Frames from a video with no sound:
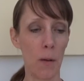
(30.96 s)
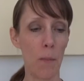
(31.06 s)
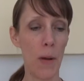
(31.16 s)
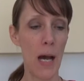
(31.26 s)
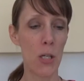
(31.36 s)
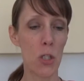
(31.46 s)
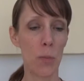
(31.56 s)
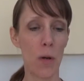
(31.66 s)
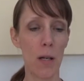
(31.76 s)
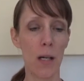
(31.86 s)
Badger
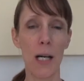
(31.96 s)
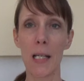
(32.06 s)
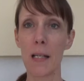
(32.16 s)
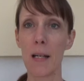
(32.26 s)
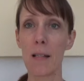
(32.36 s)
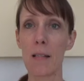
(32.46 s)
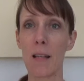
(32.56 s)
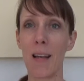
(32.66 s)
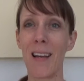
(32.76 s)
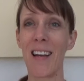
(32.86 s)
brought honey
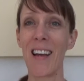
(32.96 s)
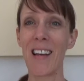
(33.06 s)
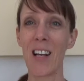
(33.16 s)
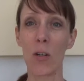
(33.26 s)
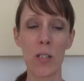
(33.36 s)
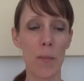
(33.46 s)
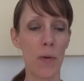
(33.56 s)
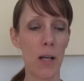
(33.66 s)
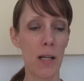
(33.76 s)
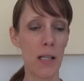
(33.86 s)
nuts, and I looked up
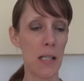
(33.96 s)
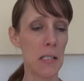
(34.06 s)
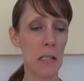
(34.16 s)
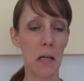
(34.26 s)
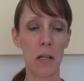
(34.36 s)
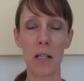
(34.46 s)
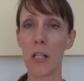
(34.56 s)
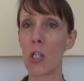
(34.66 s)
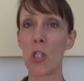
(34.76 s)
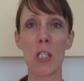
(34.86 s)
what honey nuts are.
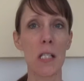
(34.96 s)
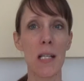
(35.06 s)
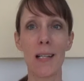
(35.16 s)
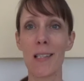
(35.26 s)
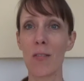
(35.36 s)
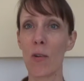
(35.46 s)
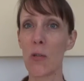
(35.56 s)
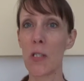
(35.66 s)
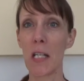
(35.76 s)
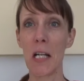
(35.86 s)
They're just nuts
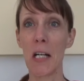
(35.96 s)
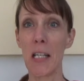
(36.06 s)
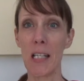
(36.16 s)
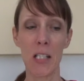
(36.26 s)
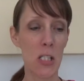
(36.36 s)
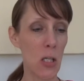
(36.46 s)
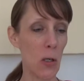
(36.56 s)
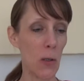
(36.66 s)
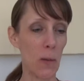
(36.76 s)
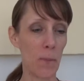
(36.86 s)
roasted in honey,
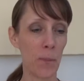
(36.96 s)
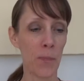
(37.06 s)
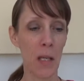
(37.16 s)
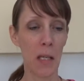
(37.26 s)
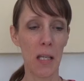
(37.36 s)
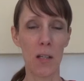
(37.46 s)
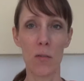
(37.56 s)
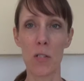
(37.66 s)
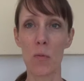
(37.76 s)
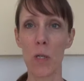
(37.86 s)
so you
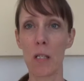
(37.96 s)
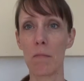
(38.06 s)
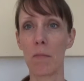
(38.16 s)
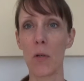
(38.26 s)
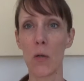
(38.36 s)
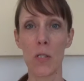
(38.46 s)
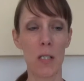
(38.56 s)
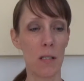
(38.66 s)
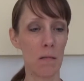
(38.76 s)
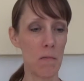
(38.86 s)
know, sweet
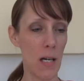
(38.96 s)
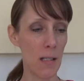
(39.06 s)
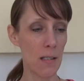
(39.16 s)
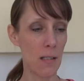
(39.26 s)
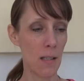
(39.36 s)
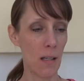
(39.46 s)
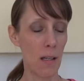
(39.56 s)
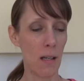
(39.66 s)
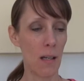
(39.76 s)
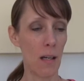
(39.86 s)
roasted nuts.
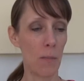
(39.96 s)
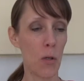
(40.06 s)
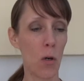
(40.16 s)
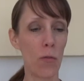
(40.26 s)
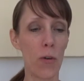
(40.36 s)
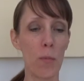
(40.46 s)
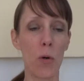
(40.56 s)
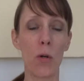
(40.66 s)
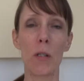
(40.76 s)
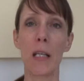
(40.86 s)
Gopher and
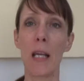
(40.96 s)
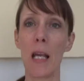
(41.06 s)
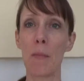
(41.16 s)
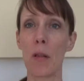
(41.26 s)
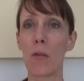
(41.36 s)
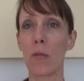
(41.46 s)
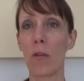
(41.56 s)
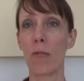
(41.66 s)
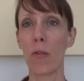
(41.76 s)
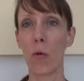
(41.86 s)
Mole, they came in through
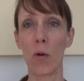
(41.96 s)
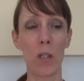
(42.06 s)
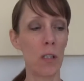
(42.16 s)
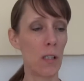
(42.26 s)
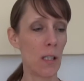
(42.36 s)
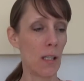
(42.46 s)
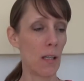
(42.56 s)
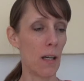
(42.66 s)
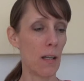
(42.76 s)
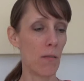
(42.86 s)
the floor,
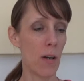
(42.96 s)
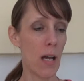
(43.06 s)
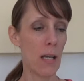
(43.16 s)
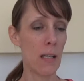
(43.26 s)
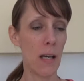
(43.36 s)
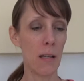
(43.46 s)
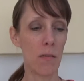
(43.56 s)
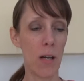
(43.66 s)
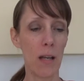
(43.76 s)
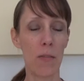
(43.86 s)
and Wren and
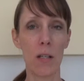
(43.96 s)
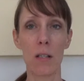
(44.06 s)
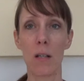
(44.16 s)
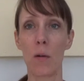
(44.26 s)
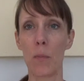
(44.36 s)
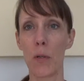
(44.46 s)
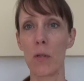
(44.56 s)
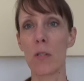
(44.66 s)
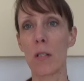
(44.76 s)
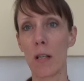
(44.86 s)
Raven are
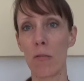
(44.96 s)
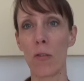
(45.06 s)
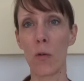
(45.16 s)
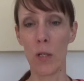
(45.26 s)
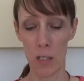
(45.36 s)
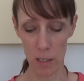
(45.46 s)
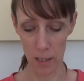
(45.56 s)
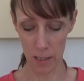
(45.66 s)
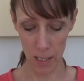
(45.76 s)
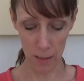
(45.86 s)
birds, and they flew into
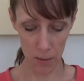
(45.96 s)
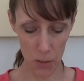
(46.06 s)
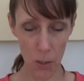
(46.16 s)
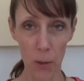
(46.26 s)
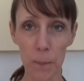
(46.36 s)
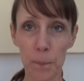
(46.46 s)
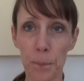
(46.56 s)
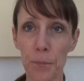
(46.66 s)
the den. So